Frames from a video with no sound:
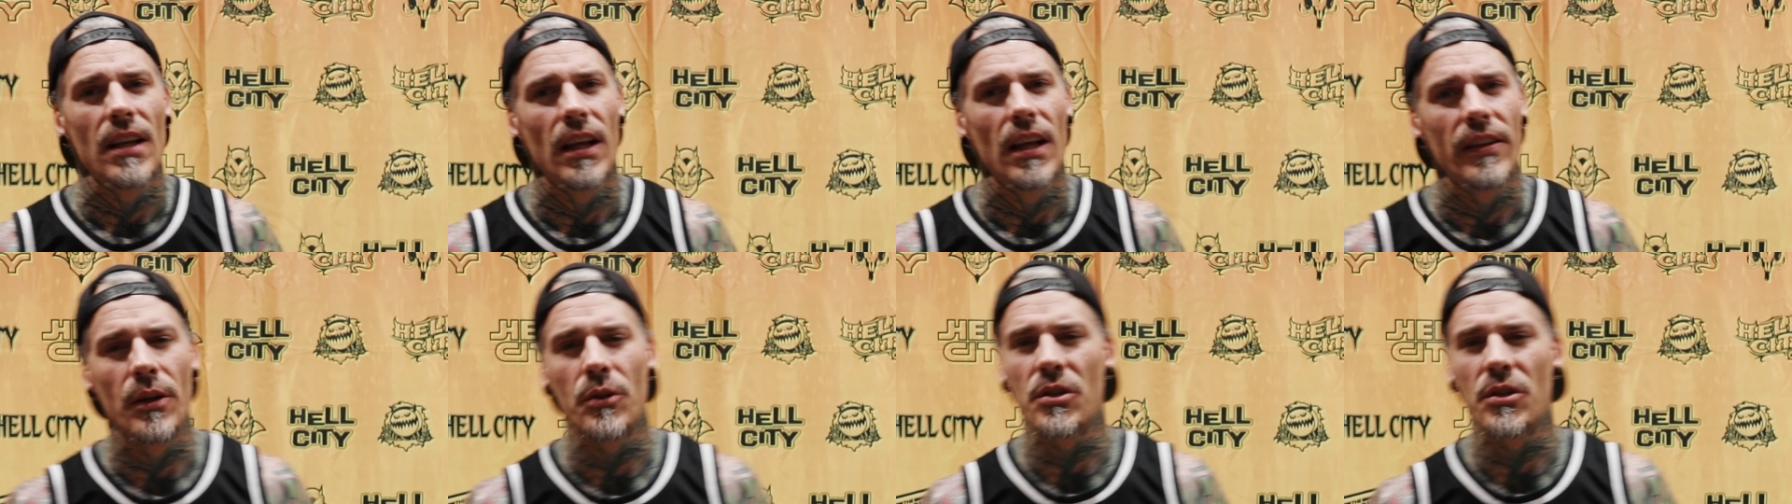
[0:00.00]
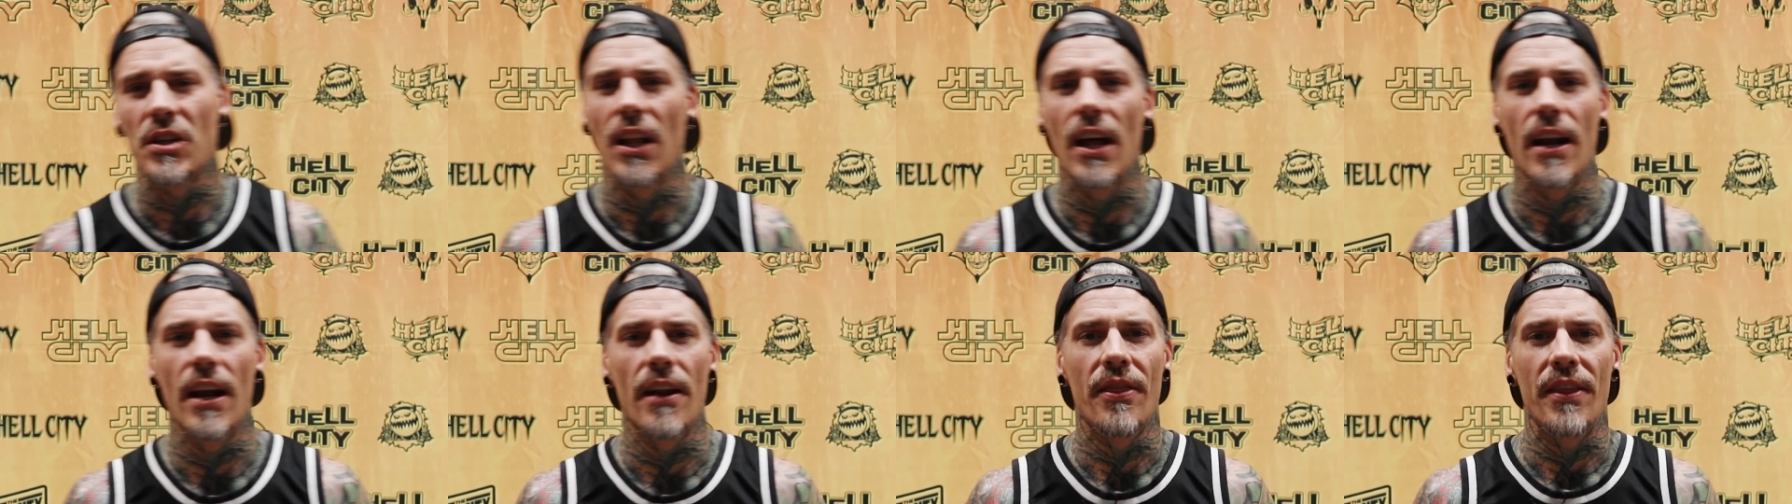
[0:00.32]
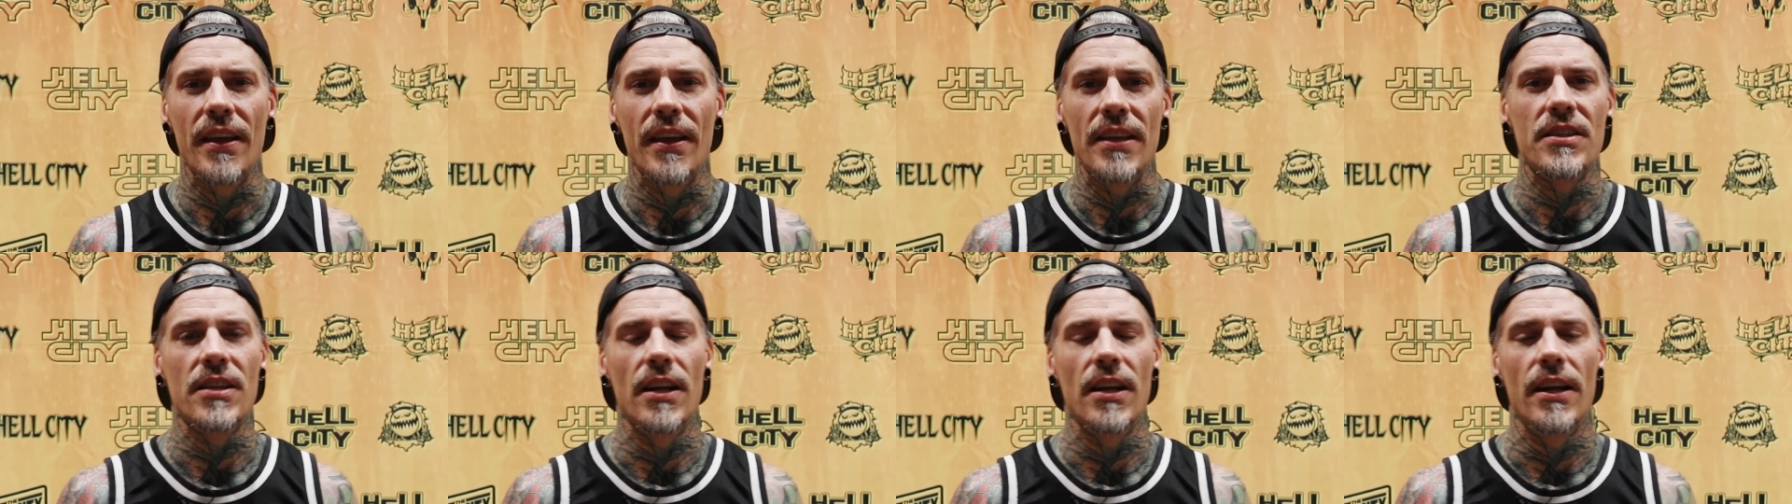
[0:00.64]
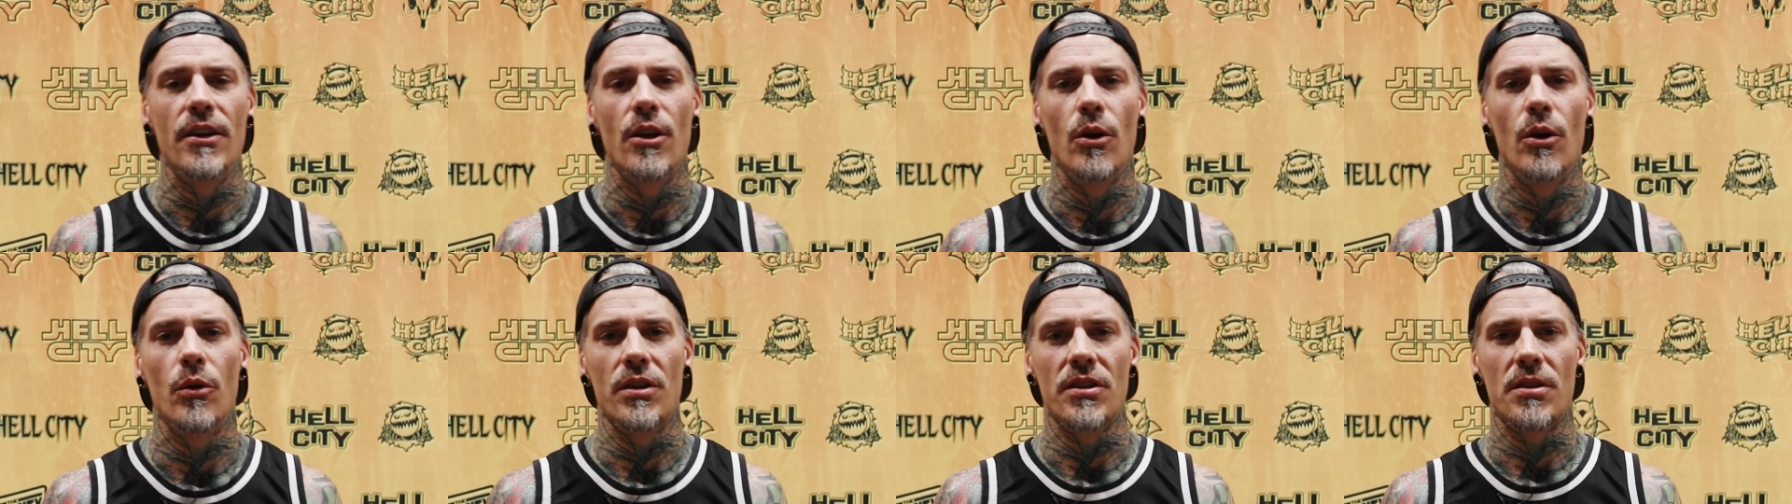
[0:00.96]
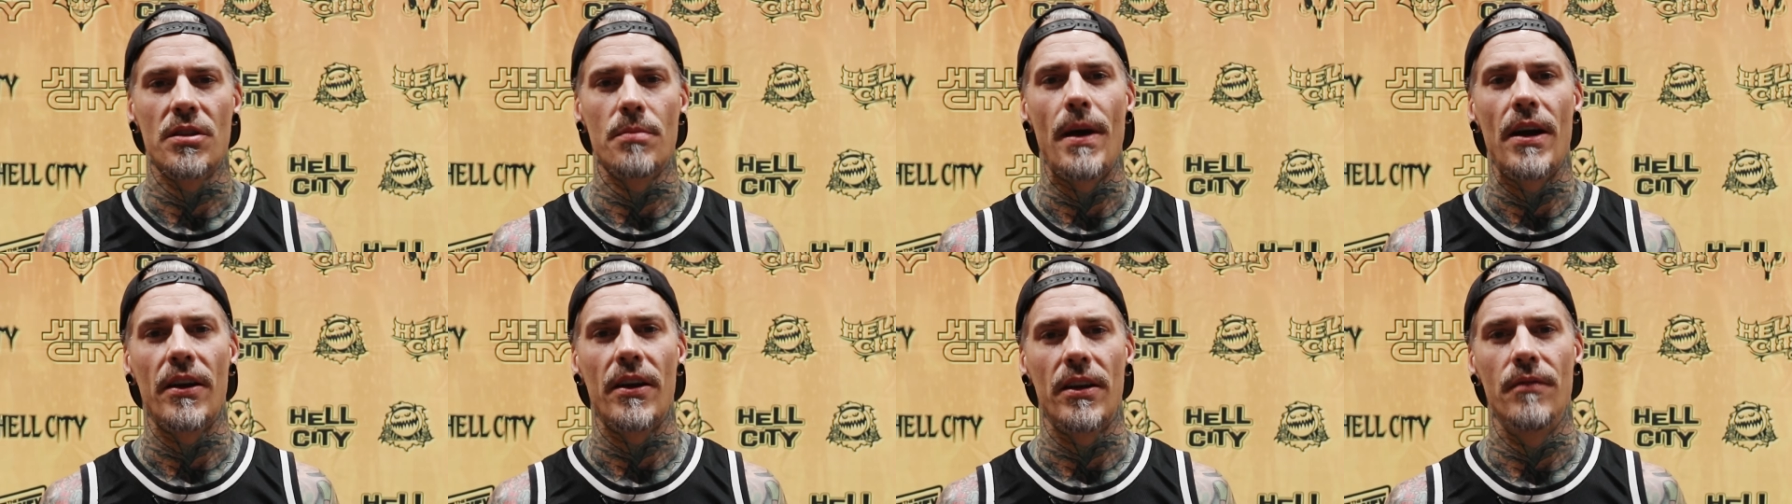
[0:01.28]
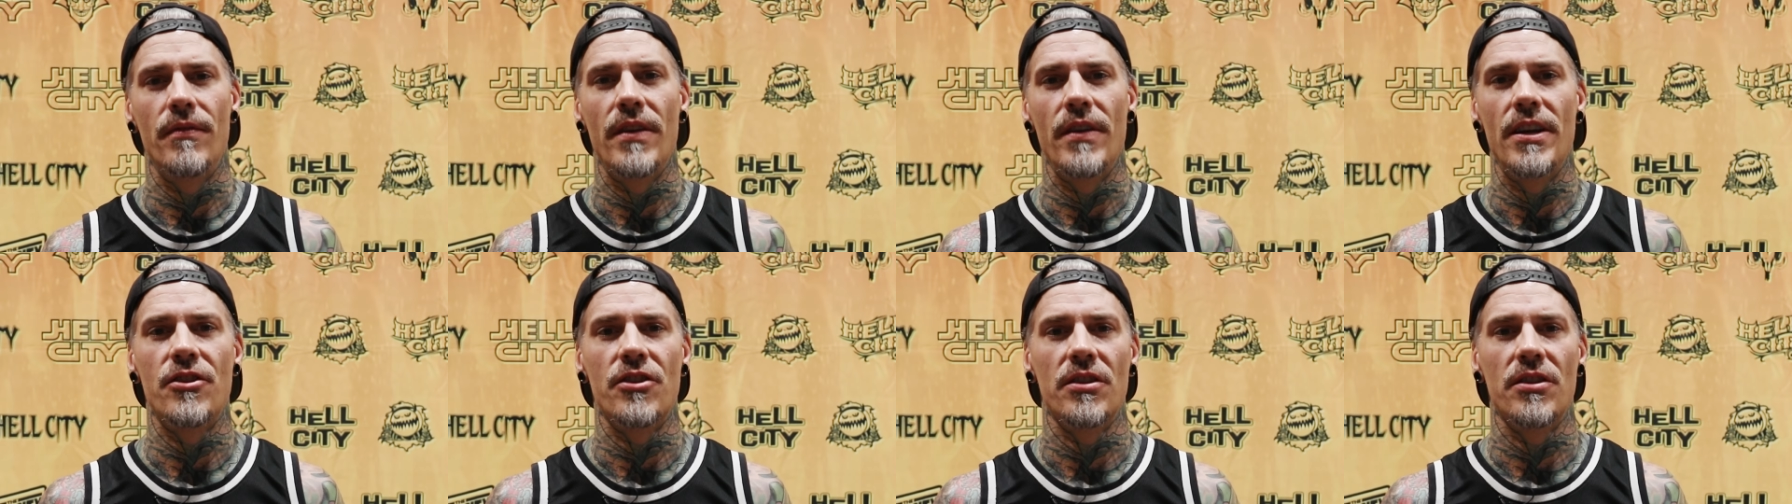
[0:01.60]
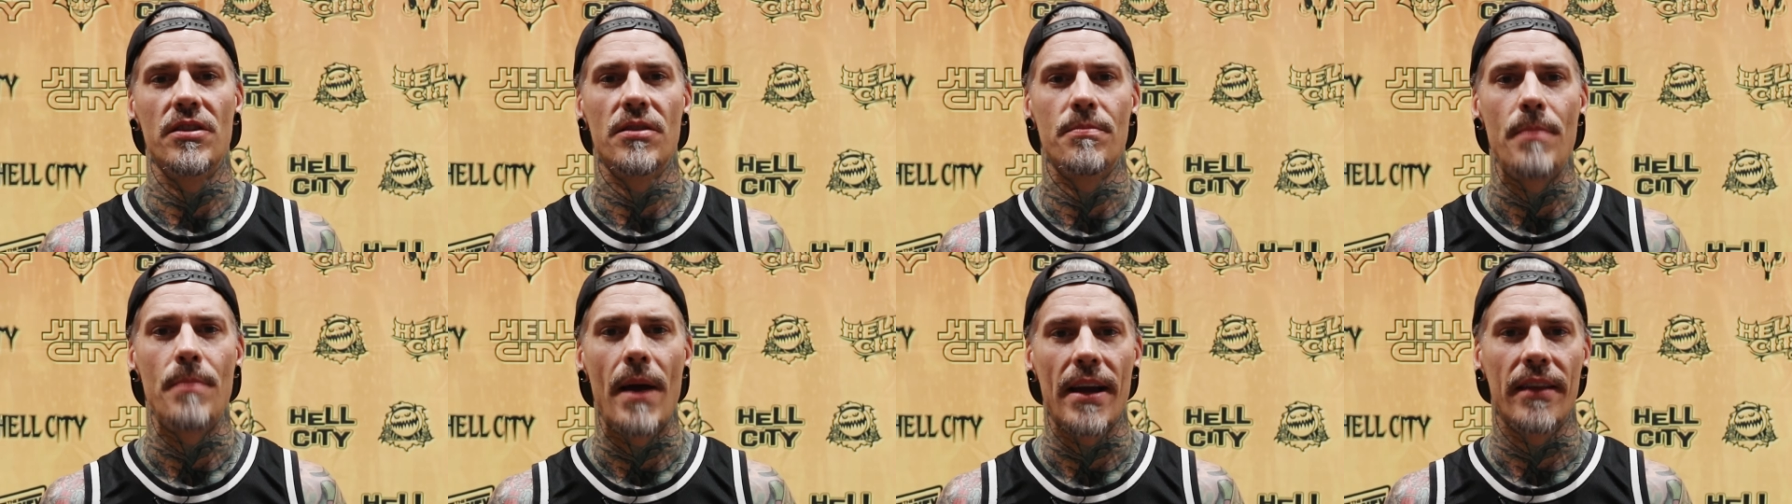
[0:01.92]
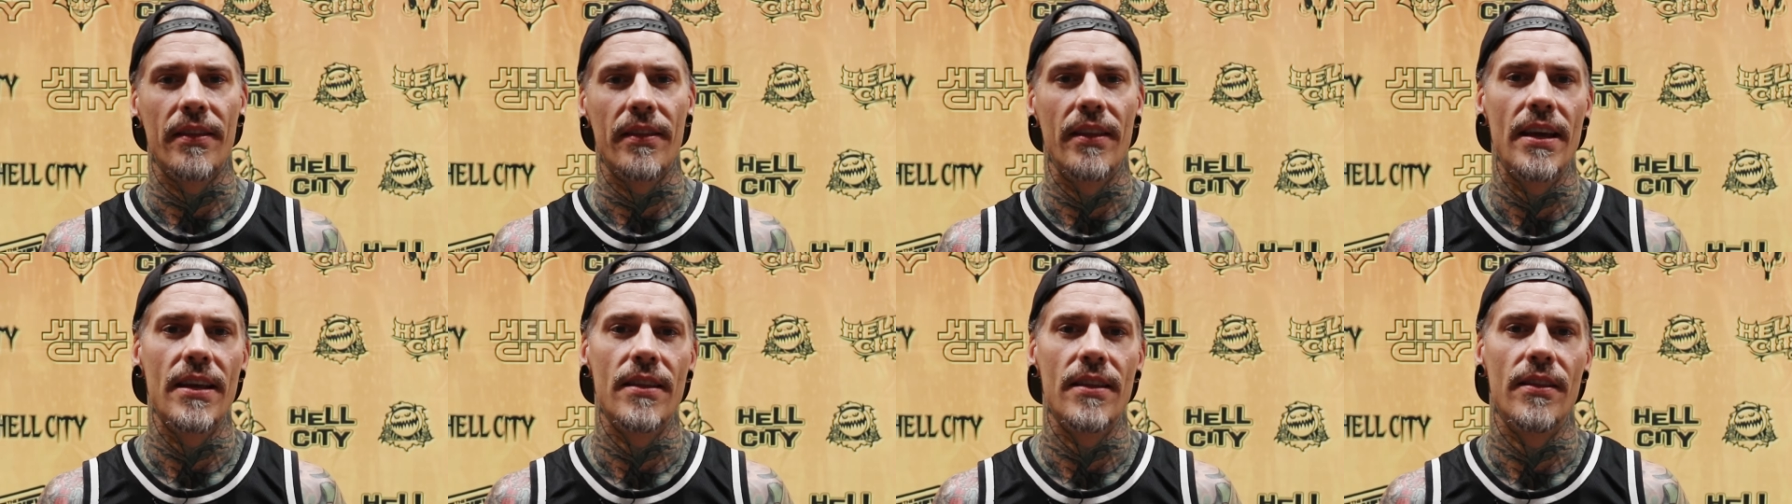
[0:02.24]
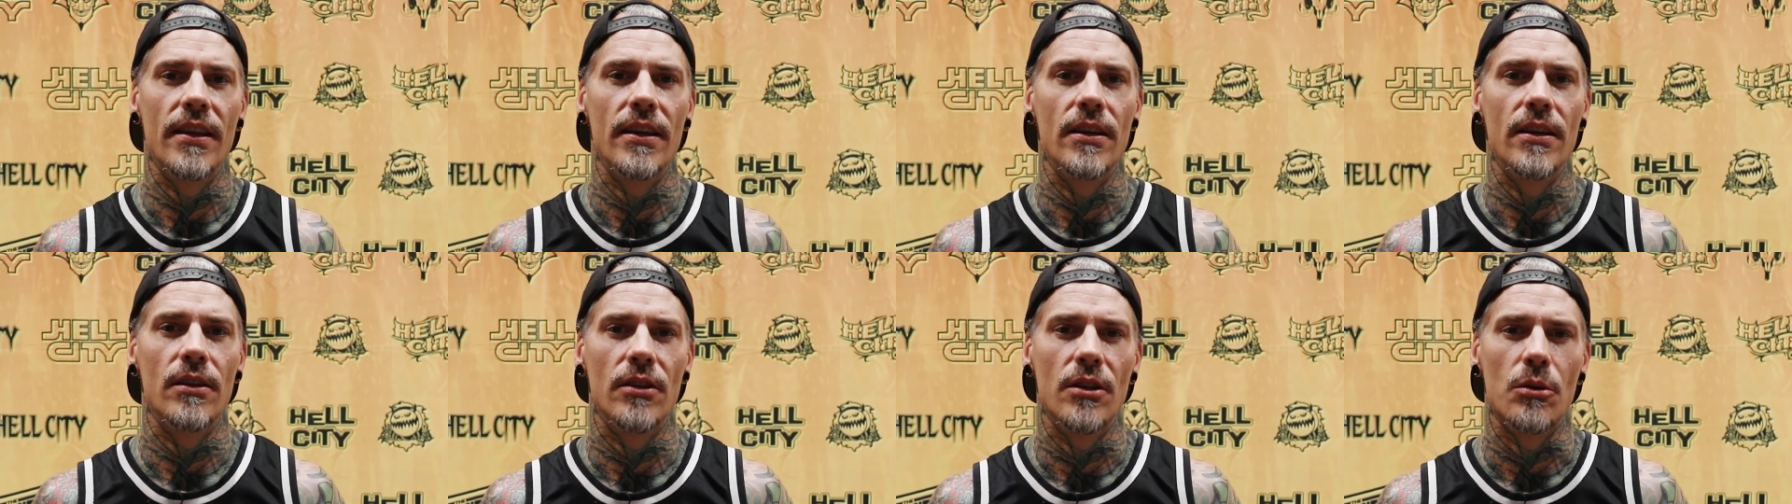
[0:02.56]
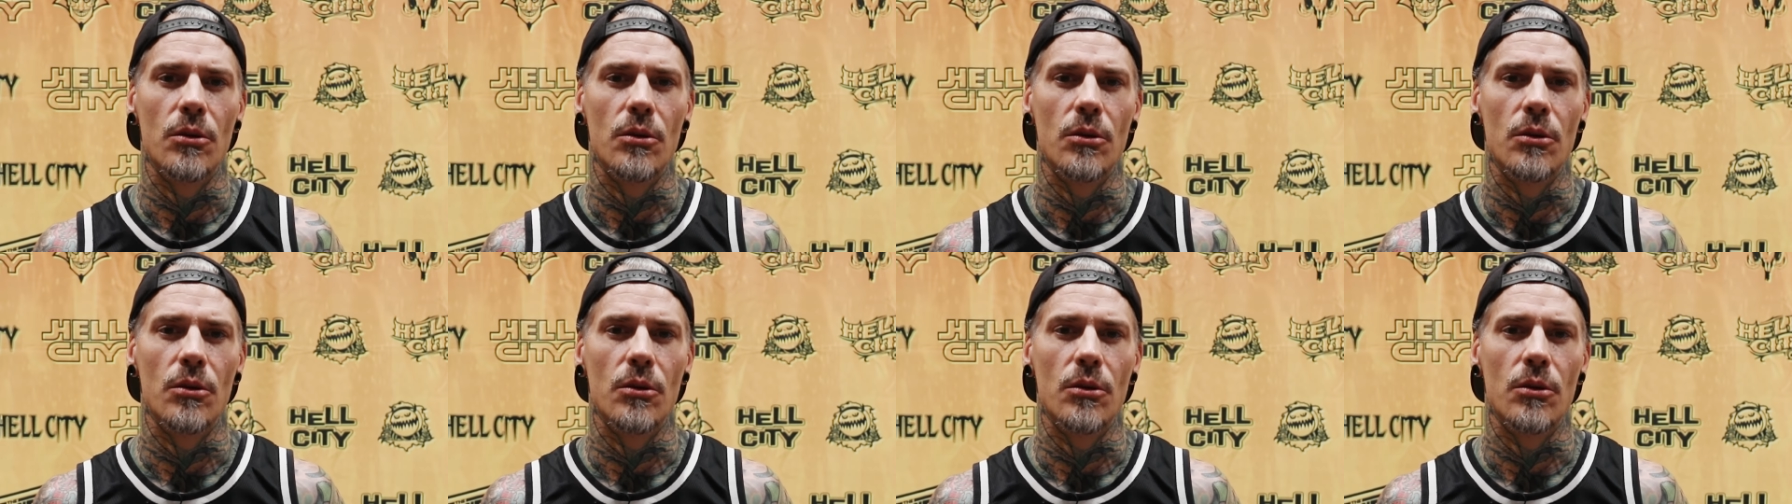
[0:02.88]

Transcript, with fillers: there's a lot of things that I noticed about conventions back then that,